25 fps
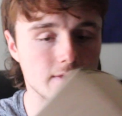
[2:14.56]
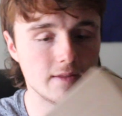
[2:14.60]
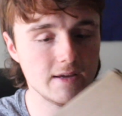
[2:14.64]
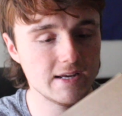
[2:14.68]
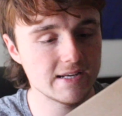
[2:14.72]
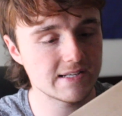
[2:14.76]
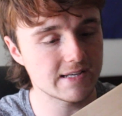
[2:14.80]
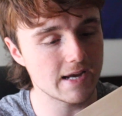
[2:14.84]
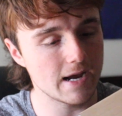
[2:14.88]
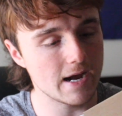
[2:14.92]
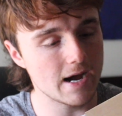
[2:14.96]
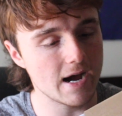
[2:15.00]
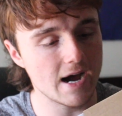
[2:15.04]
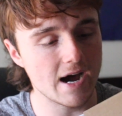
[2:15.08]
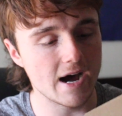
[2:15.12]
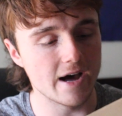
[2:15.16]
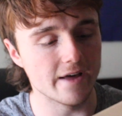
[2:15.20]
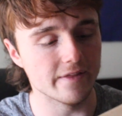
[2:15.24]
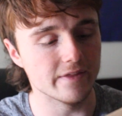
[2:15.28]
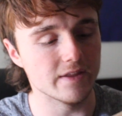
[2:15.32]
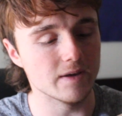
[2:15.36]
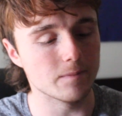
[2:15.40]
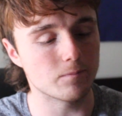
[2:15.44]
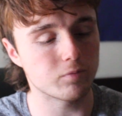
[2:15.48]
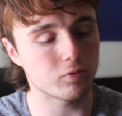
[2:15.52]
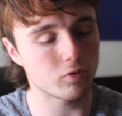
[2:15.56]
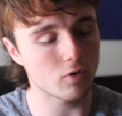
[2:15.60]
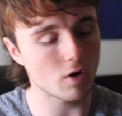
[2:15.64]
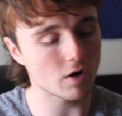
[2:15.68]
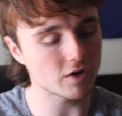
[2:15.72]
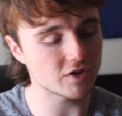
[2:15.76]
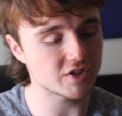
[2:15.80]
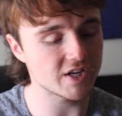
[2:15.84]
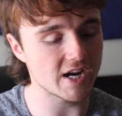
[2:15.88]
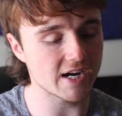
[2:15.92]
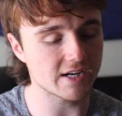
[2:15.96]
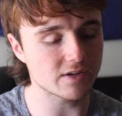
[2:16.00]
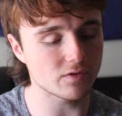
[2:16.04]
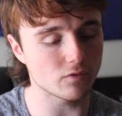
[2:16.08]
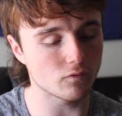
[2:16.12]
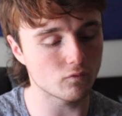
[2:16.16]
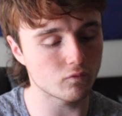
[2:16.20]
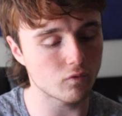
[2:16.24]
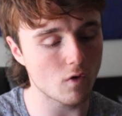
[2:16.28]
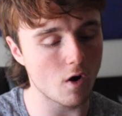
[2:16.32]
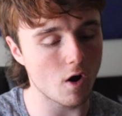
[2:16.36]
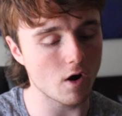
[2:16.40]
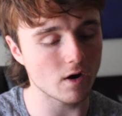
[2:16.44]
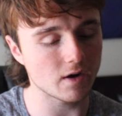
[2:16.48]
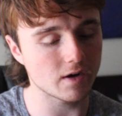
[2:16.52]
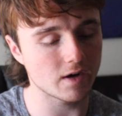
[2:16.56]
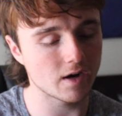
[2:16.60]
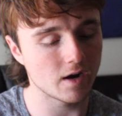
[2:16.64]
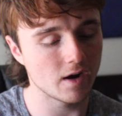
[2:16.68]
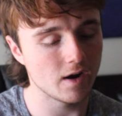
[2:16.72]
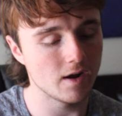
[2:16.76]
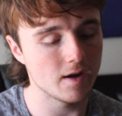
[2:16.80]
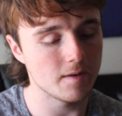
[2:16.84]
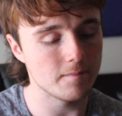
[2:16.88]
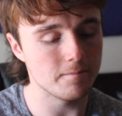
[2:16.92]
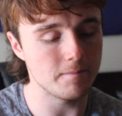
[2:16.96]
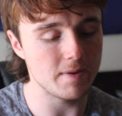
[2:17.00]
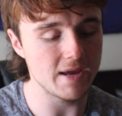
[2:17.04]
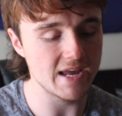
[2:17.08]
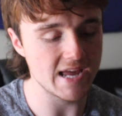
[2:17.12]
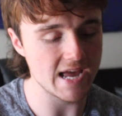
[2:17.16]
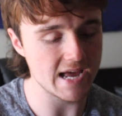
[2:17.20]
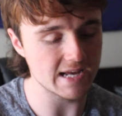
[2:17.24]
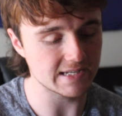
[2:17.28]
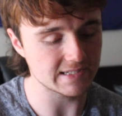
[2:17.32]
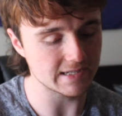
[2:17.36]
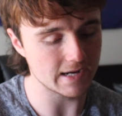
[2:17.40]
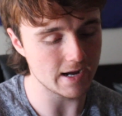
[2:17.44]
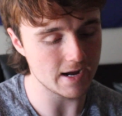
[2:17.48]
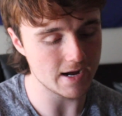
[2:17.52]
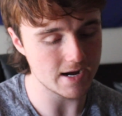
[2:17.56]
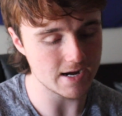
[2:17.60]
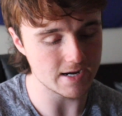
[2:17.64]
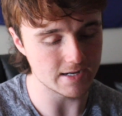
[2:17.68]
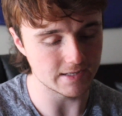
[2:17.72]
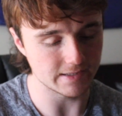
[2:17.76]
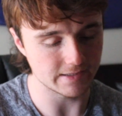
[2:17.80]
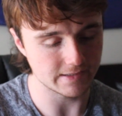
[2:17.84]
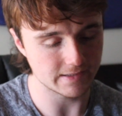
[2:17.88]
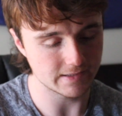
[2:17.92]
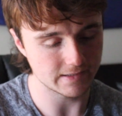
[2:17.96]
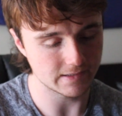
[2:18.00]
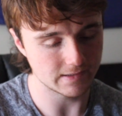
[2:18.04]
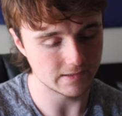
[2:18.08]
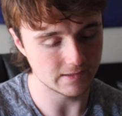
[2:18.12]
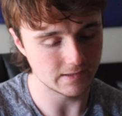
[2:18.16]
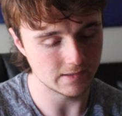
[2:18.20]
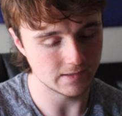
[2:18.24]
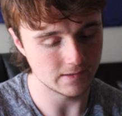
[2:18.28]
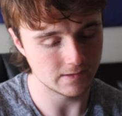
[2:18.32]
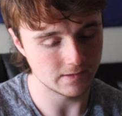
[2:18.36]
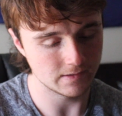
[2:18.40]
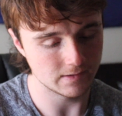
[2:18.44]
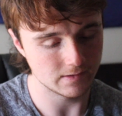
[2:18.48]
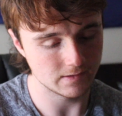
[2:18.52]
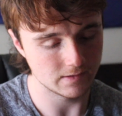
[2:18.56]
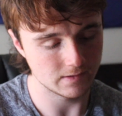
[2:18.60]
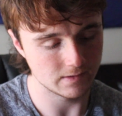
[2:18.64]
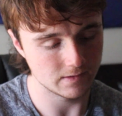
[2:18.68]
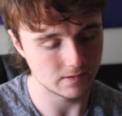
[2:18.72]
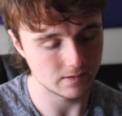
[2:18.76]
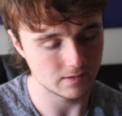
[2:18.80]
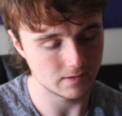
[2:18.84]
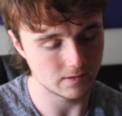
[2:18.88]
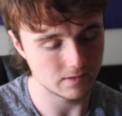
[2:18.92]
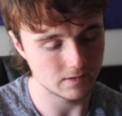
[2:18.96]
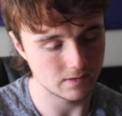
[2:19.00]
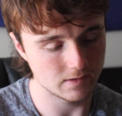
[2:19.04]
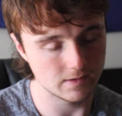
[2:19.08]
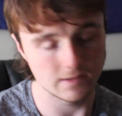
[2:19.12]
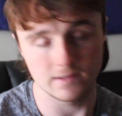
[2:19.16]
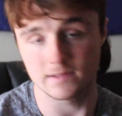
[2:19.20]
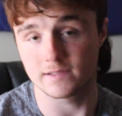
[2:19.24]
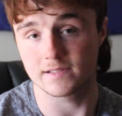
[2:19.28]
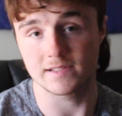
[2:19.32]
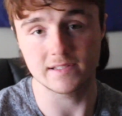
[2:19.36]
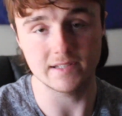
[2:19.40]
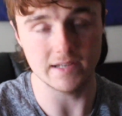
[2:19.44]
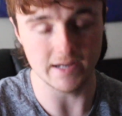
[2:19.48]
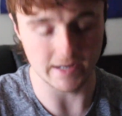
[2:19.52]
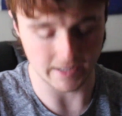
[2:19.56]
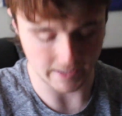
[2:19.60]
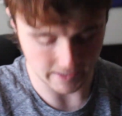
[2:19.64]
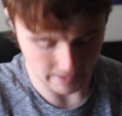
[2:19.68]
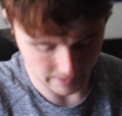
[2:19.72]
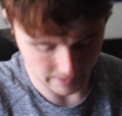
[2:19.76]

These are the Project Rock BSRs. Sick.